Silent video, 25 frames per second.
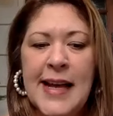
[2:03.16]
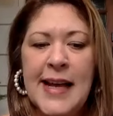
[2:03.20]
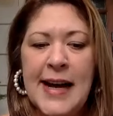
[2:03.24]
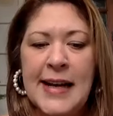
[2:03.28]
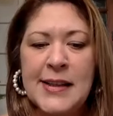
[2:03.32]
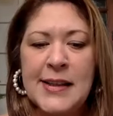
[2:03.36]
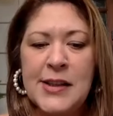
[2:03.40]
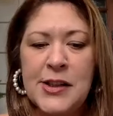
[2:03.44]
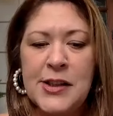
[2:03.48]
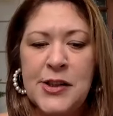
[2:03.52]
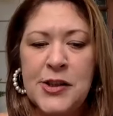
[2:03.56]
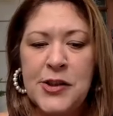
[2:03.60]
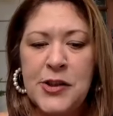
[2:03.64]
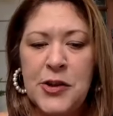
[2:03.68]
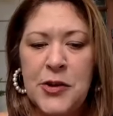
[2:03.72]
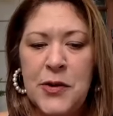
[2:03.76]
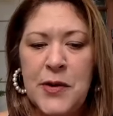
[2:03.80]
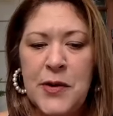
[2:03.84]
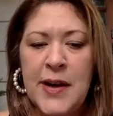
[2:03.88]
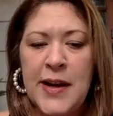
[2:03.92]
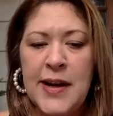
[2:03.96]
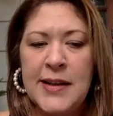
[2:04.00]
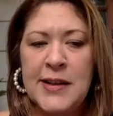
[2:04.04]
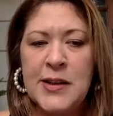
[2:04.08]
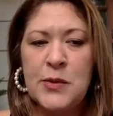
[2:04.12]
that
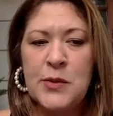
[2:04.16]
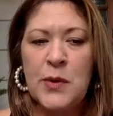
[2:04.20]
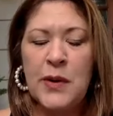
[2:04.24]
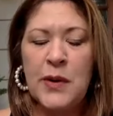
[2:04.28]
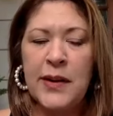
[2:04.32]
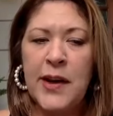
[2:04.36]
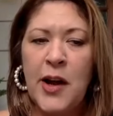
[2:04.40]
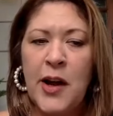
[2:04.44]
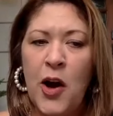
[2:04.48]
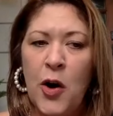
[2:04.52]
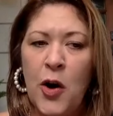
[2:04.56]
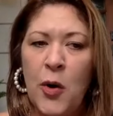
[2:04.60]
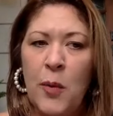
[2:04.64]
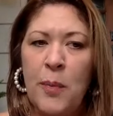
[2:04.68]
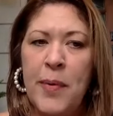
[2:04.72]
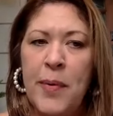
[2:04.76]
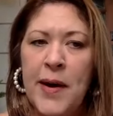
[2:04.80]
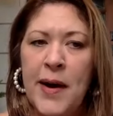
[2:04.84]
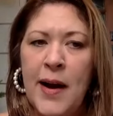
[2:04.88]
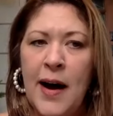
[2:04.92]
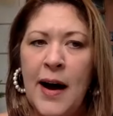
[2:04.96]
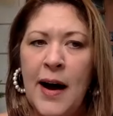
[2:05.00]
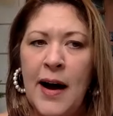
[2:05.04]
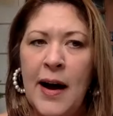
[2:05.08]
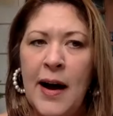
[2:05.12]
students really
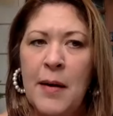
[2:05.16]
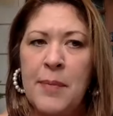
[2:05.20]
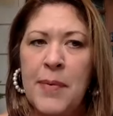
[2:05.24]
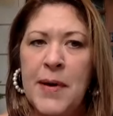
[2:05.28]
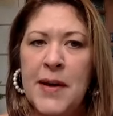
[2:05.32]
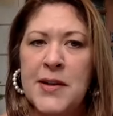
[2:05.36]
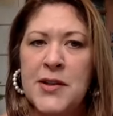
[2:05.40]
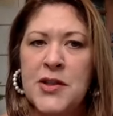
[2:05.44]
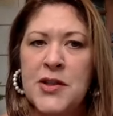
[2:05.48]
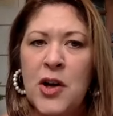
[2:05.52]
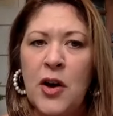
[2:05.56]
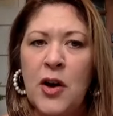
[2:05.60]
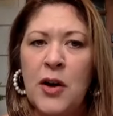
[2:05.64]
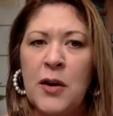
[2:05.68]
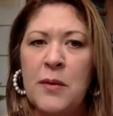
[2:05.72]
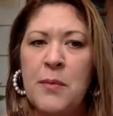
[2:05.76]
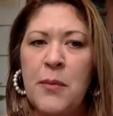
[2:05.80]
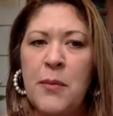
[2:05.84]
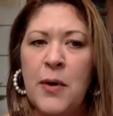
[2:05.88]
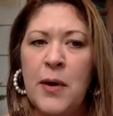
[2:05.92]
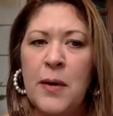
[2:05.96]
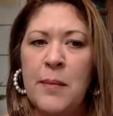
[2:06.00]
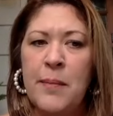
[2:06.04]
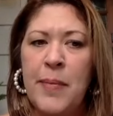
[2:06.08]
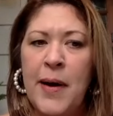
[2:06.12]
open up and talk
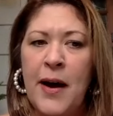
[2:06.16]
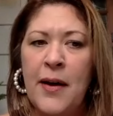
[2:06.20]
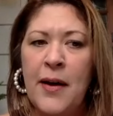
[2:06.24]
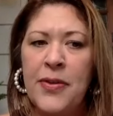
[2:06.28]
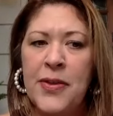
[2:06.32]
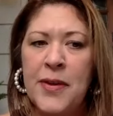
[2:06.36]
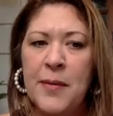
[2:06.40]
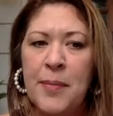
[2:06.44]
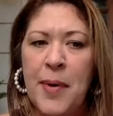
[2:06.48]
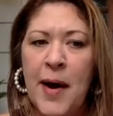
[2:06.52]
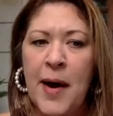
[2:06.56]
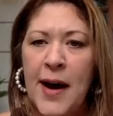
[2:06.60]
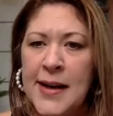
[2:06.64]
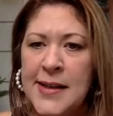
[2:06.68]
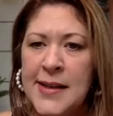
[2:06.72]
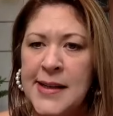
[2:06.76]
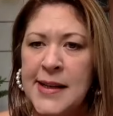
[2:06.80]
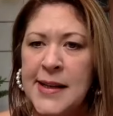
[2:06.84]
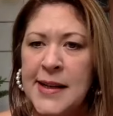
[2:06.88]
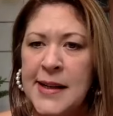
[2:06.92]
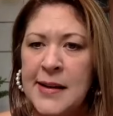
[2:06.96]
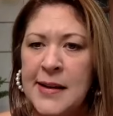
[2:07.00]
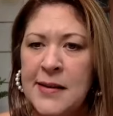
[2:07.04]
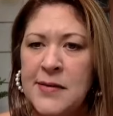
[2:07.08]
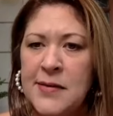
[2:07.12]
more about the
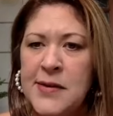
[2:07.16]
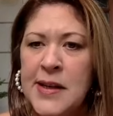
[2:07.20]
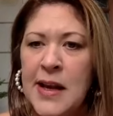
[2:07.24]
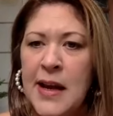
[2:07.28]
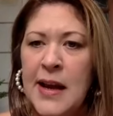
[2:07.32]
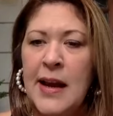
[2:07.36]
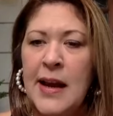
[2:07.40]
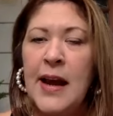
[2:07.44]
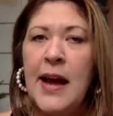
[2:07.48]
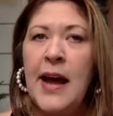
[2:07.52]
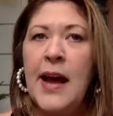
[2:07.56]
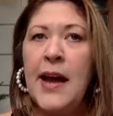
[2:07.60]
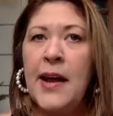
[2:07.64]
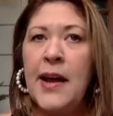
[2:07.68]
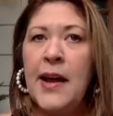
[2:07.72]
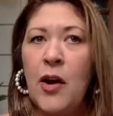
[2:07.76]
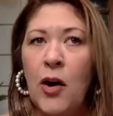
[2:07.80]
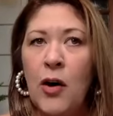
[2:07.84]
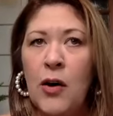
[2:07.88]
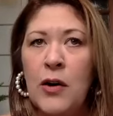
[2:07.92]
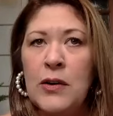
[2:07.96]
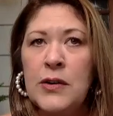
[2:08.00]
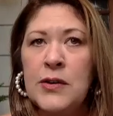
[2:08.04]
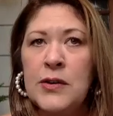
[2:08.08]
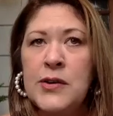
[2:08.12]
positives and
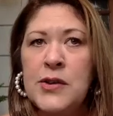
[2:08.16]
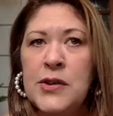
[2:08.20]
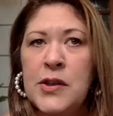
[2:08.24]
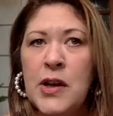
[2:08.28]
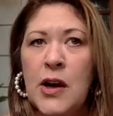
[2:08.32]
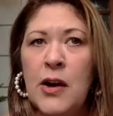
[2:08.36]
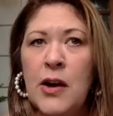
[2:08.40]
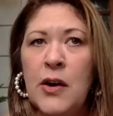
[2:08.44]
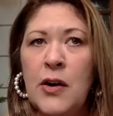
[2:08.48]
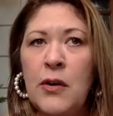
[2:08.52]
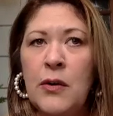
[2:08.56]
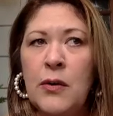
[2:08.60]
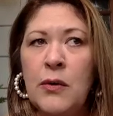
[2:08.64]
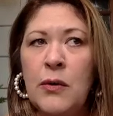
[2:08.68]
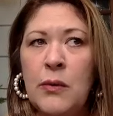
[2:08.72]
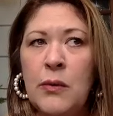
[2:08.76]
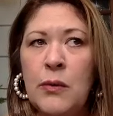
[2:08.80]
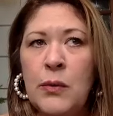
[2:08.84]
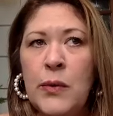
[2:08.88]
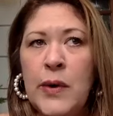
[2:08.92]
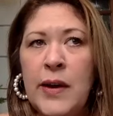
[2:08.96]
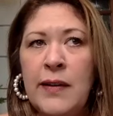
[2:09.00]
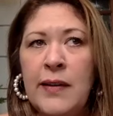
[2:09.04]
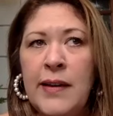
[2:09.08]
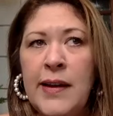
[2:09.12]
also
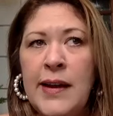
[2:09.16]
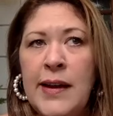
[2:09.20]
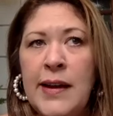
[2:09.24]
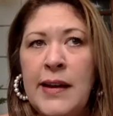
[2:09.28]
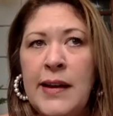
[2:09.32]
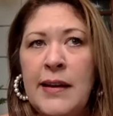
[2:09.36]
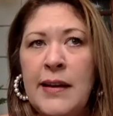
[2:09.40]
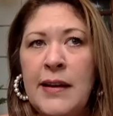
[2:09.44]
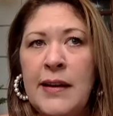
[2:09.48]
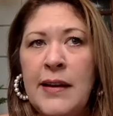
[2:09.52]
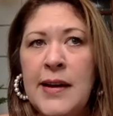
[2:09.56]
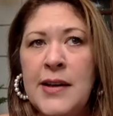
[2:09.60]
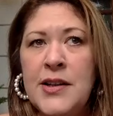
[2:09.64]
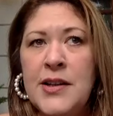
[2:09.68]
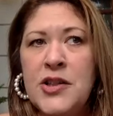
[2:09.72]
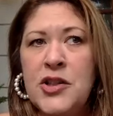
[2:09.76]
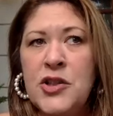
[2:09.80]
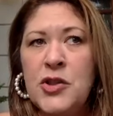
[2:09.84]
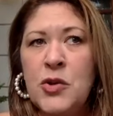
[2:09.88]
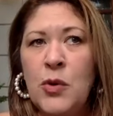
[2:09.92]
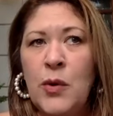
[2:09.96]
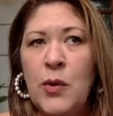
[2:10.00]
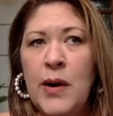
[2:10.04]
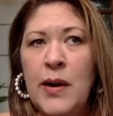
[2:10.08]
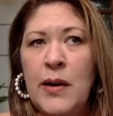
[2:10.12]
really
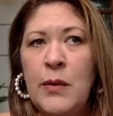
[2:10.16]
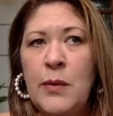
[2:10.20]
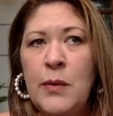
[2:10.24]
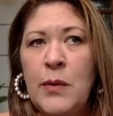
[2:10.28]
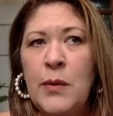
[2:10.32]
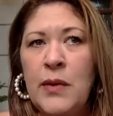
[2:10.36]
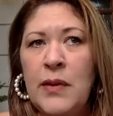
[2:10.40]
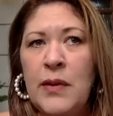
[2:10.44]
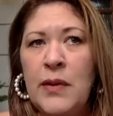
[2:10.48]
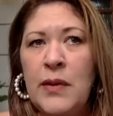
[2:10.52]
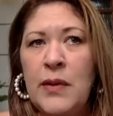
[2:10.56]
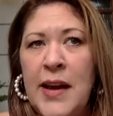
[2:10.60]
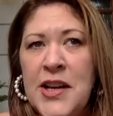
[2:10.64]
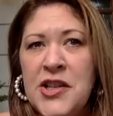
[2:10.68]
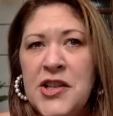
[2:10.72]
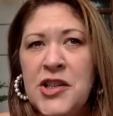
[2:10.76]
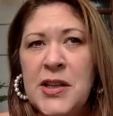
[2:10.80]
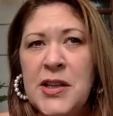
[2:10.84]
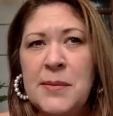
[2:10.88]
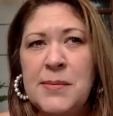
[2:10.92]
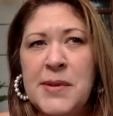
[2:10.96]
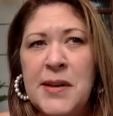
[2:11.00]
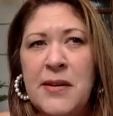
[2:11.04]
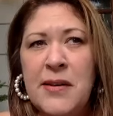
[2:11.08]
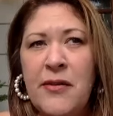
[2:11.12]
enjoy
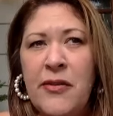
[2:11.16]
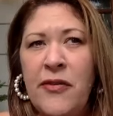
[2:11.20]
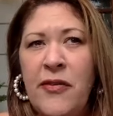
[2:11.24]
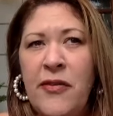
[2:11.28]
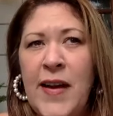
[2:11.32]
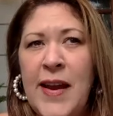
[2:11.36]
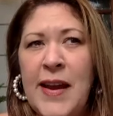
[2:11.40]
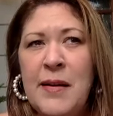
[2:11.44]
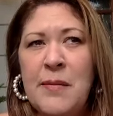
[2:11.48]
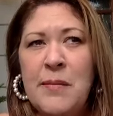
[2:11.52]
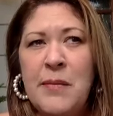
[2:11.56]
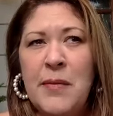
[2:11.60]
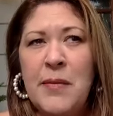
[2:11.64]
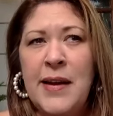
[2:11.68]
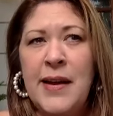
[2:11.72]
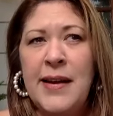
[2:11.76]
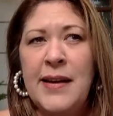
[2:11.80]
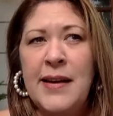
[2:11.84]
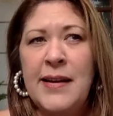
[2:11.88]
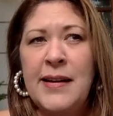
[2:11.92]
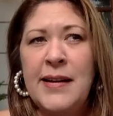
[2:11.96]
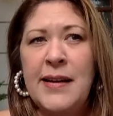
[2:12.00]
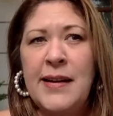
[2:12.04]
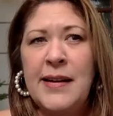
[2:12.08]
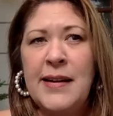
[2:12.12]
relationships and
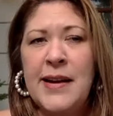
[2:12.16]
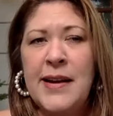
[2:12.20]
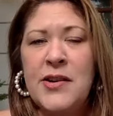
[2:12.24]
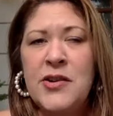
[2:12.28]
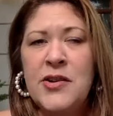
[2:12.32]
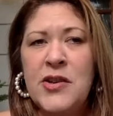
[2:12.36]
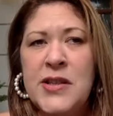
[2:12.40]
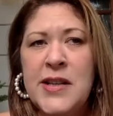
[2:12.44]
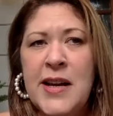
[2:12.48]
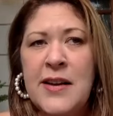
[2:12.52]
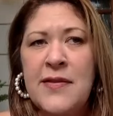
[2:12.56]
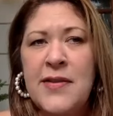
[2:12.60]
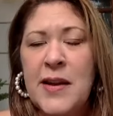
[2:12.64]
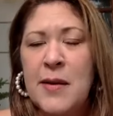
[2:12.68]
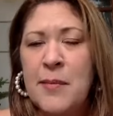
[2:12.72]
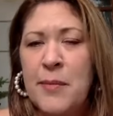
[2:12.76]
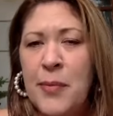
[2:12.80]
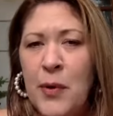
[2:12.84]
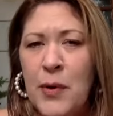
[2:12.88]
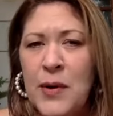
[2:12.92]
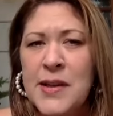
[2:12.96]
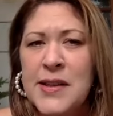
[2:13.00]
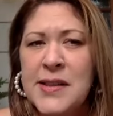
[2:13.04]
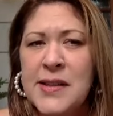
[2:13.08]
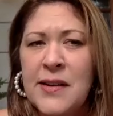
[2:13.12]
family and understand the
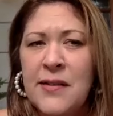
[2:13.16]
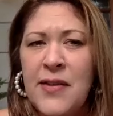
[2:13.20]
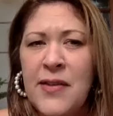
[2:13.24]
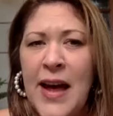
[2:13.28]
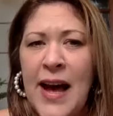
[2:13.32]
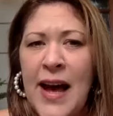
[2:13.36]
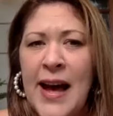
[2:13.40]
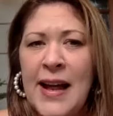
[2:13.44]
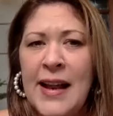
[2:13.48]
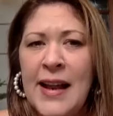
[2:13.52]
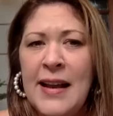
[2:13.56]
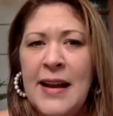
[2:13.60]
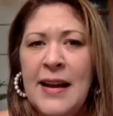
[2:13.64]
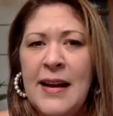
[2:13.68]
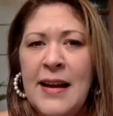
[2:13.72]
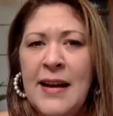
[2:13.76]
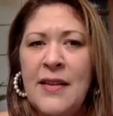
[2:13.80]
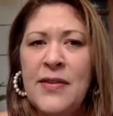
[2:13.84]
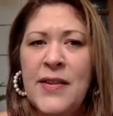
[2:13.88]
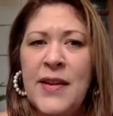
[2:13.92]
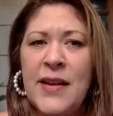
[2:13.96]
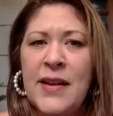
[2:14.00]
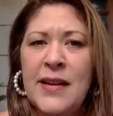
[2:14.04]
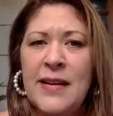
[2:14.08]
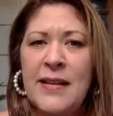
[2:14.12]
importance of that,
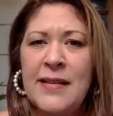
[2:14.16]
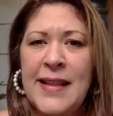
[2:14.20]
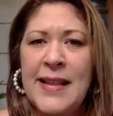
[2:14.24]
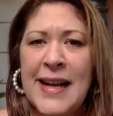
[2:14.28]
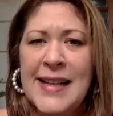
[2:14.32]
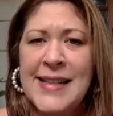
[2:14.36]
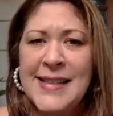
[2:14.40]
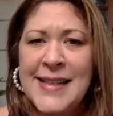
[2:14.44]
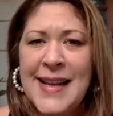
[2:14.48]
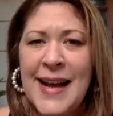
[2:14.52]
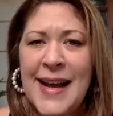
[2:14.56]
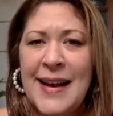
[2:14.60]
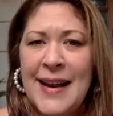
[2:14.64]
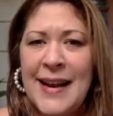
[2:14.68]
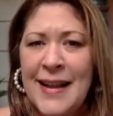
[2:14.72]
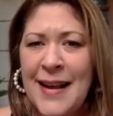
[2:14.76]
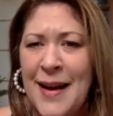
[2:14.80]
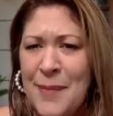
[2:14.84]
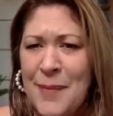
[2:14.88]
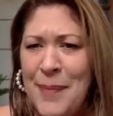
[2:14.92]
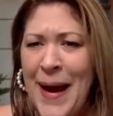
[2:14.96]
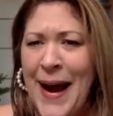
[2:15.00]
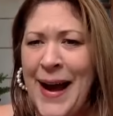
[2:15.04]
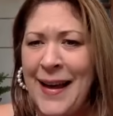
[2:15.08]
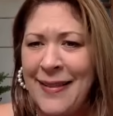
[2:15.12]
then that's not
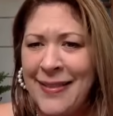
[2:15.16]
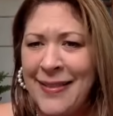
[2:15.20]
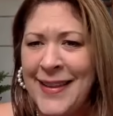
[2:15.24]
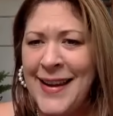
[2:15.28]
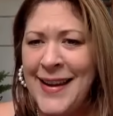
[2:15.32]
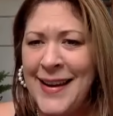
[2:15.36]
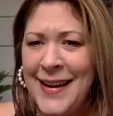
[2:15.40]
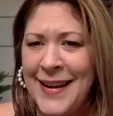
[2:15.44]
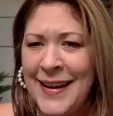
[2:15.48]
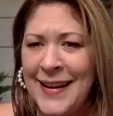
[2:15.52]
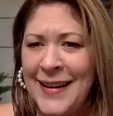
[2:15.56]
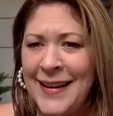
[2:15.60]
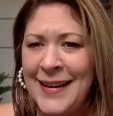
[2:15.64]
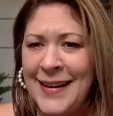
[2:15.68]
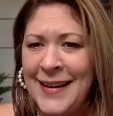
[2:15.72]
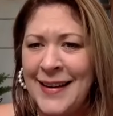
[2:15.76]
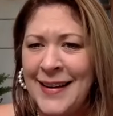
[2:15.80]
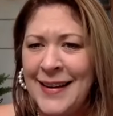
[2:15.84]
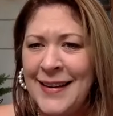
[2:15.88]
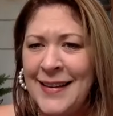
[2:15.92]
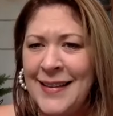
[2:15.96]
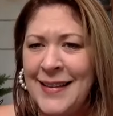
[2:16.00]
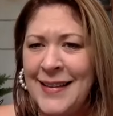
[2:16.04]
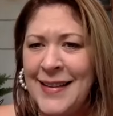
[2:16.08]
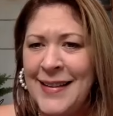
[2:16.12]
a bad thing.
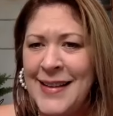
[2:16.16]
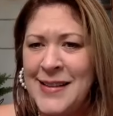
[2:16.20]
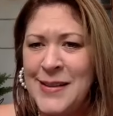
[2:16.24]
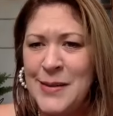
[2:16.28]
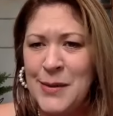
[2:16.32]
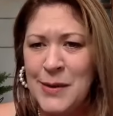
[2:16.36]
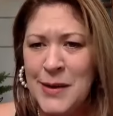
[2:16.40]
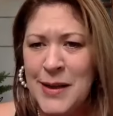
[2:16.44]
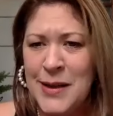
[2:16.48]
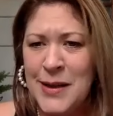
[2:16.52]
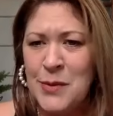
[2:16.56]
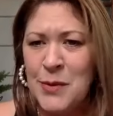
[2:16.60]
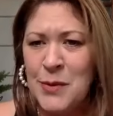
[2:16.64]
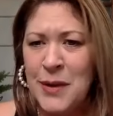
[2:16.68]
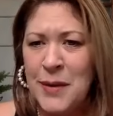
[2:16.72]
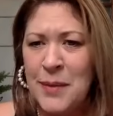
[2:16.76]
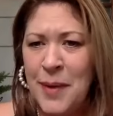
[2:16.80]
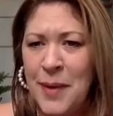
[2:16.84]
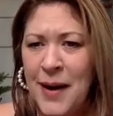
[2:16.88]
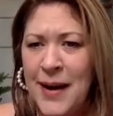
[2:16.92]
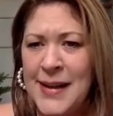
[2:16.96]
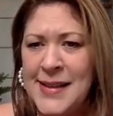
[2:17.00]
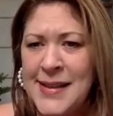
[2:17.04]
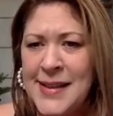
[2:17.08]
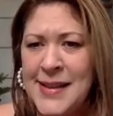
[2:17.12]
That's really
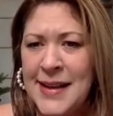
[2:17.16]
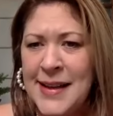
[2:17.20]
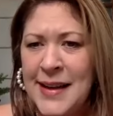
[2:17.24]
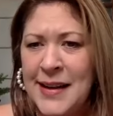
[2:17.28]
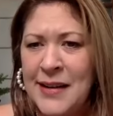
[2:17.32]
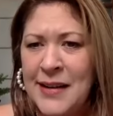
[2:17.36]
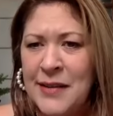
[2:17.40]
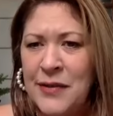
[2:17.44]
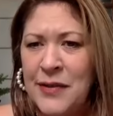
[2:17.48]
positive.